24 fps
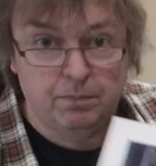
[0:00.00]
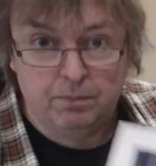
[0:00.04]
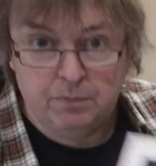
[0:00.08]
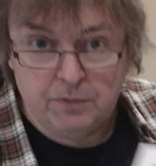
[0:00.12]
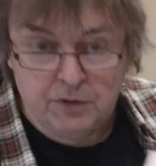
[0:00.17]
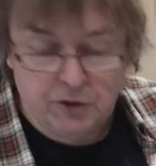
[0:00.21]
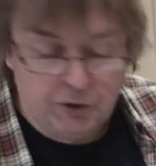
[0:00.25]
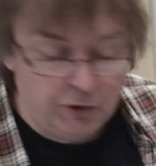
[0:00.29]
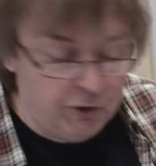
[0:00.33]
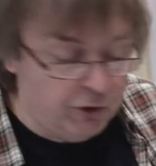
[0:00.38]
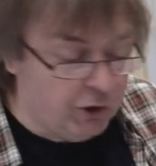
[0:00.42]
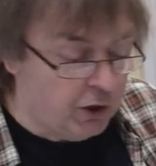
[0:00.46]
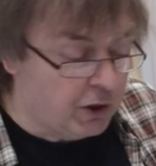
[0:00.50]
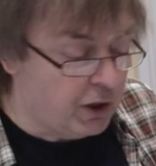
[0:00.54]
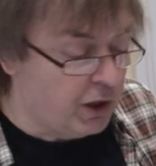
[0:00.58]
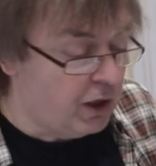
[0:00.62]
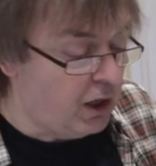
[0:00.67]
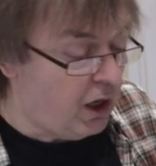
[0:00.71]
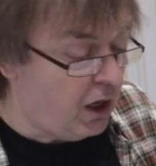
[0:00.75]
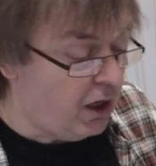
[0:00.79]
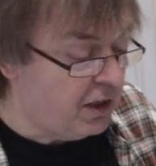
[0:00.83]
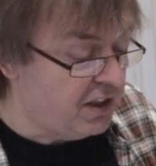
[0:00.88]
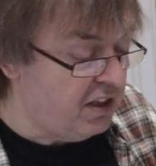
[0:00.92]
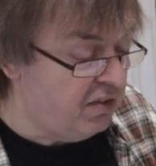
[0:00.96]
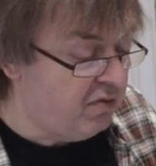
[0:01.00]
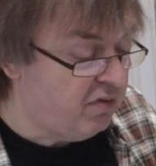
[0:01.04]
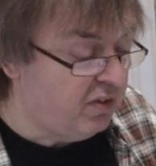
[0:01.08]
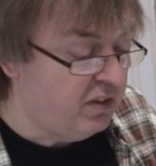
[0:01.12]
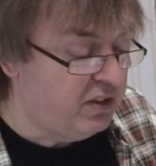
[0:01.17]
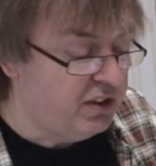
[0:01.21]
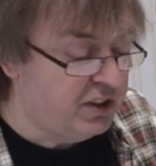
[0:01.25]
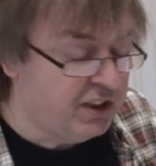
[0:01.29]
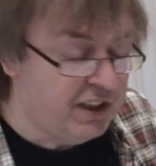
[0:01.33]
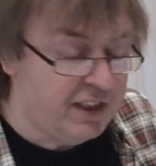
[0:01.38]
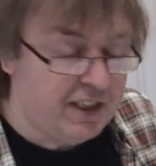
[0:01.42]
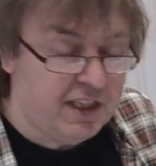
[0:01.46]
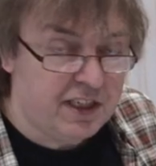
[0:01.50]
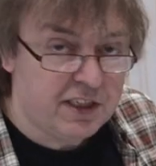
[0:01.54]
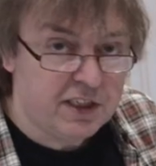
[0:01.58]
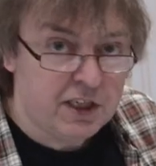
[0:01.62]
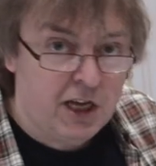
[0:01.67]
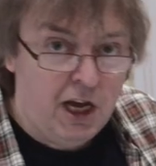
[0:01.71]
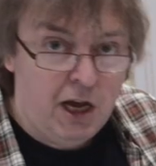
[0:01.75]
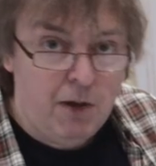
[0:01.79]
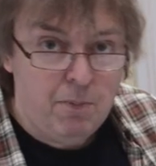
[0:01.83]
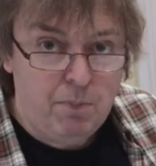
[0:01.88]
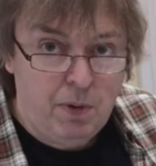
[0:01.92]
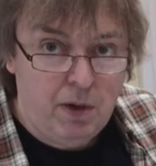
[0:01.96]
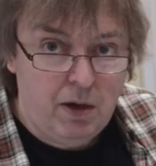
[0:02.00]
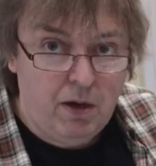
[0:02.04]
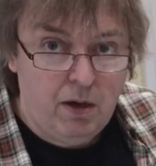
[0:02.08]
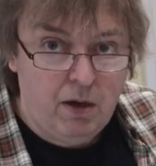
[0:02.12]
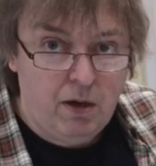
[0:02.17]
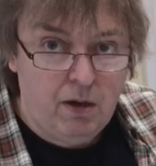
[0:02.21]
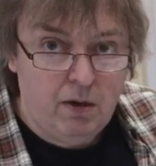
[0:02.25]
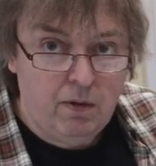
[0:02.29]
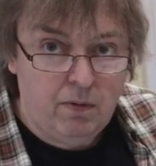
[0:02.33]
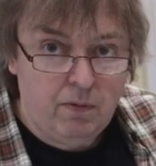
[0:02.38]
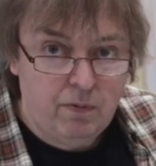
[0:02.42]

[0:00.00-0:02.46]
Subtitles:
It's not a lot of difference in it, but